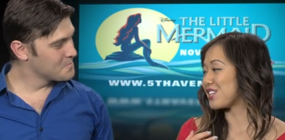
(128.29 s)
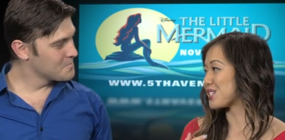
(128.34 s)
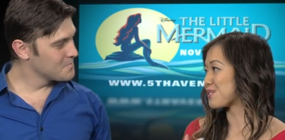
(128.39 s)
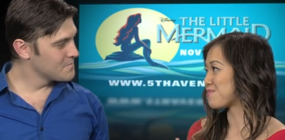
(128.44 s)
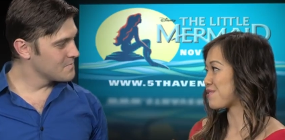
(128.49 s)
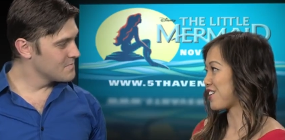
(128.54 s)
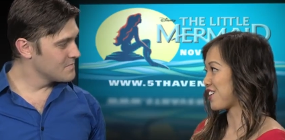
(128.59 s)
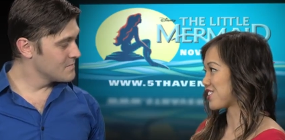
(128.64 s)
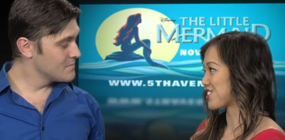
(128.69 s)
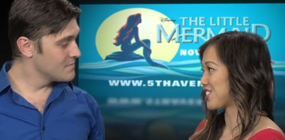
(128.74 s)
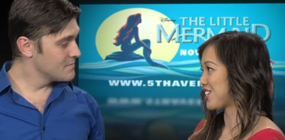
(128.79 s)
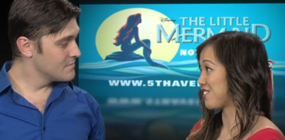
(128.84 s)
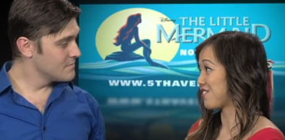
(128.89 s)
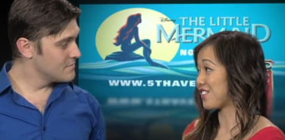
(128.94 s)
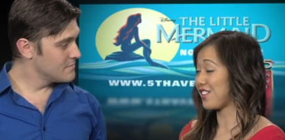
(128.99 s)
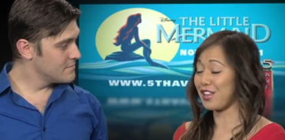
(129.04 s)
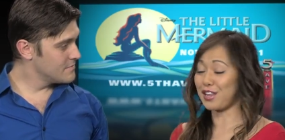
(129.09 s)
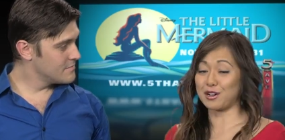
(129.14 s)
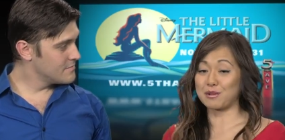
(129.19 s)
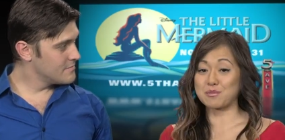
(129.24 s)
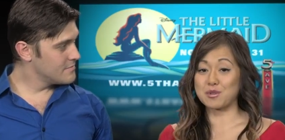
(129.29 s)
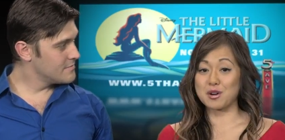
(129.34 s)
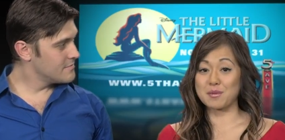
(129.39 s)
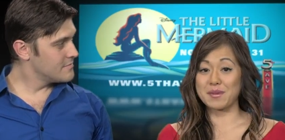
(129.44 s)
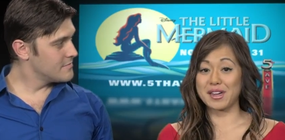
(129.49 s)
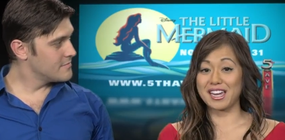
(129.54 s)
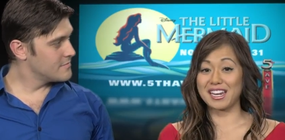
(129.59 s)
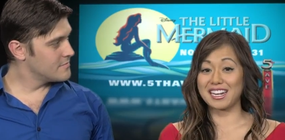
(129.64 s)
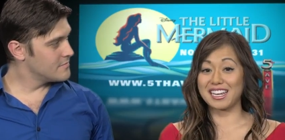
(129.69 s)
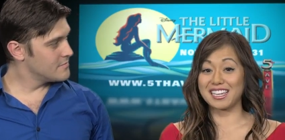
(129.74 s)
Speaker 1: this production of The Little
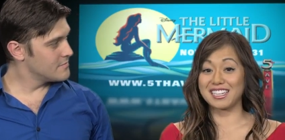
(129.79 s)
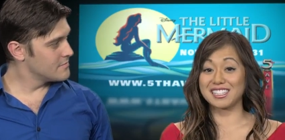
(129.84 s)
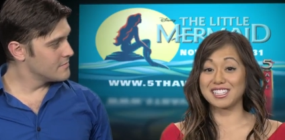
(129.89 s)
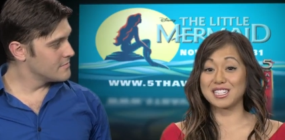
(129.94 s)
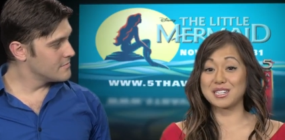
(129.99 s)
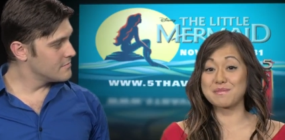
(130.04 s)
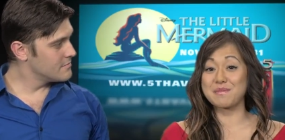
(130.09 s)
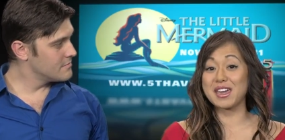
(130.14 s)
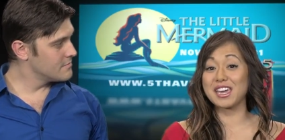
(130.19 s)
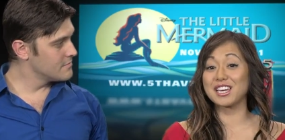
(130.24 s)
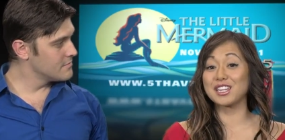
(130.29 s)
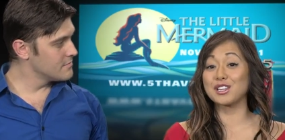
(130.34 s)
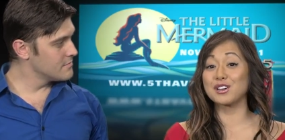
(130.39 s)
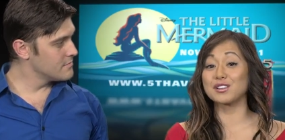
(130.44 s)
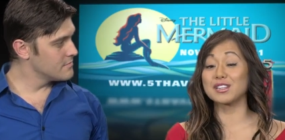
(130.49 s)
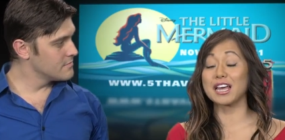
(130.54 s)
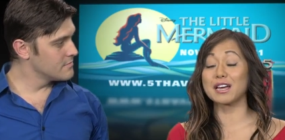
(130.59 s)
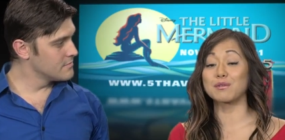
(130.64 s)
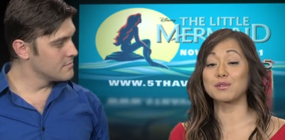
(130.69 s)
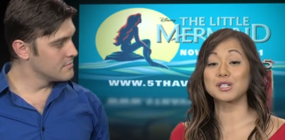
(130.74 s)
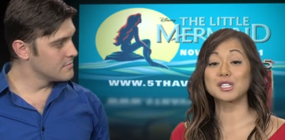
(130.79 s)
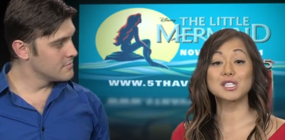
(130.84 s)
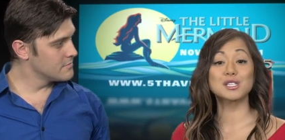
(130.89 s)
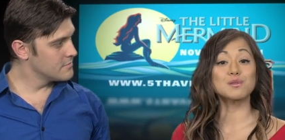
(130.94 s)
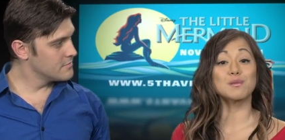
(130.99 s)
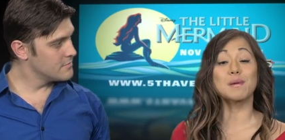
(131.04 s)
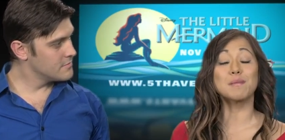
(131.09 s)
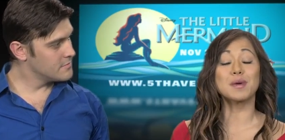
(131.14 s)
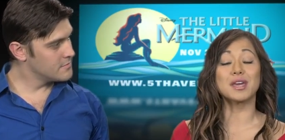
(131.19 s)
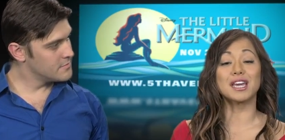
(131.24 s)
Mermaid is to make it look like we're
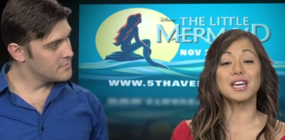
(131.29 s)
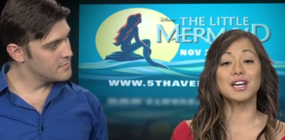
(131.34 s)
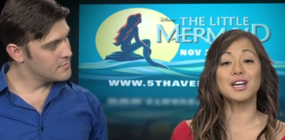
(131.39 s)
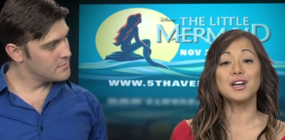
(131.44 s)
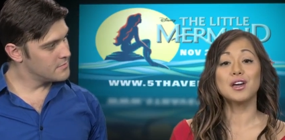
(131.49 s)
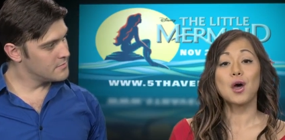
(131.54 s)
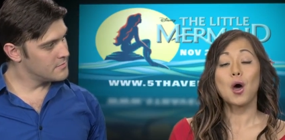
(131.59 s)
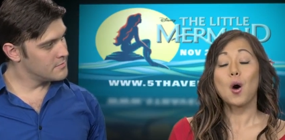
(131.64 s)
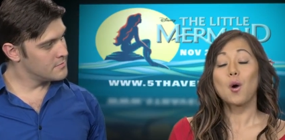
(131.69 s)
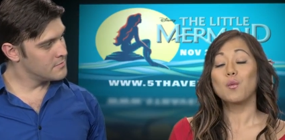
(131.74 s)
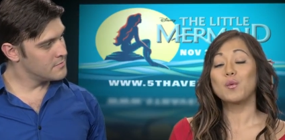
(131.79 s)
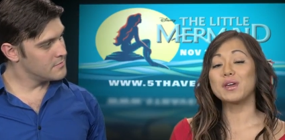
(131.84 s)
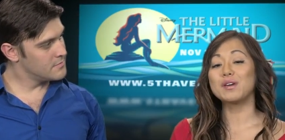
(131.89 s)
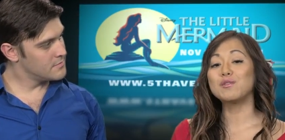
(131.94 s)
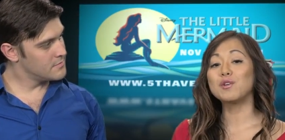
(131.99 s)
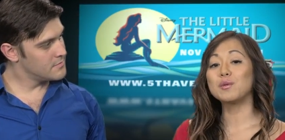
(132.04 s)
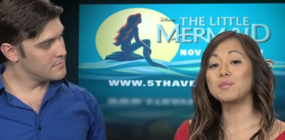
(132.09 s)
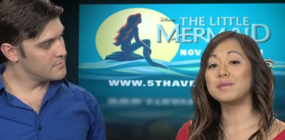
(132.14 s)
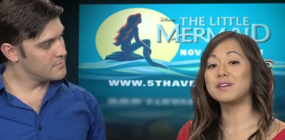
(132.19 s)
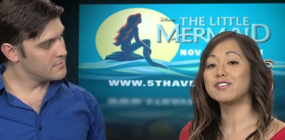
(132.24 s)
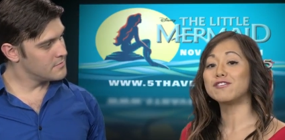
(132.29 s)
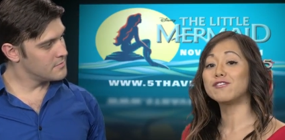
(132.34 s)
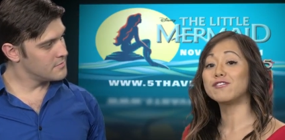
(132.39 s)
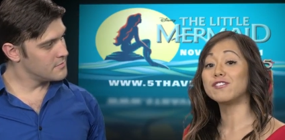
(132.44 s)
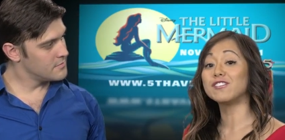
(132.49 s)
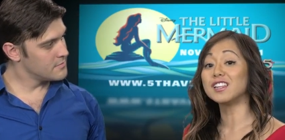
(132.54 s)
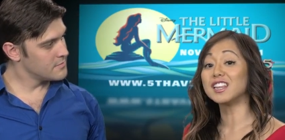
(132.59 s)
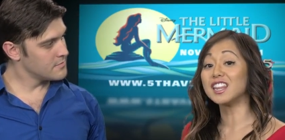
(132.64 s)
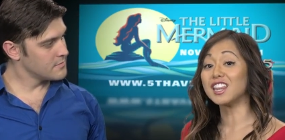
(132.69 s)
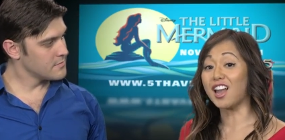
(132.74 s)
swimming, we will be
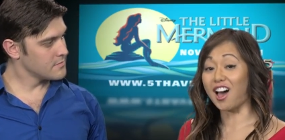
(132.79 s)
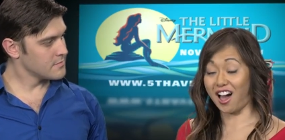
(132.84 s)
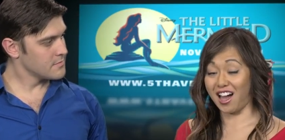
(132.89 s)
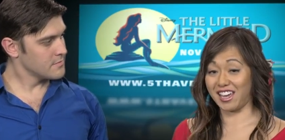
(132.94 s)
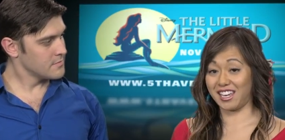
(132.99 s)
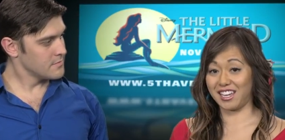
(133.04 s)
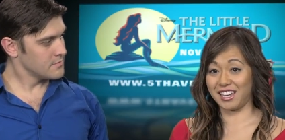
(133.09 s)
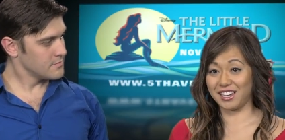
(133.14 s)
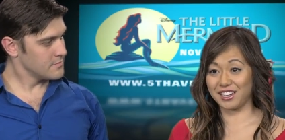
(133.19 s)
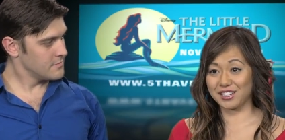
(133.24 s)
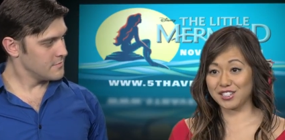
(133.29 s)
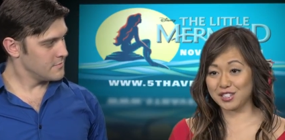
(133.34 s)
flying.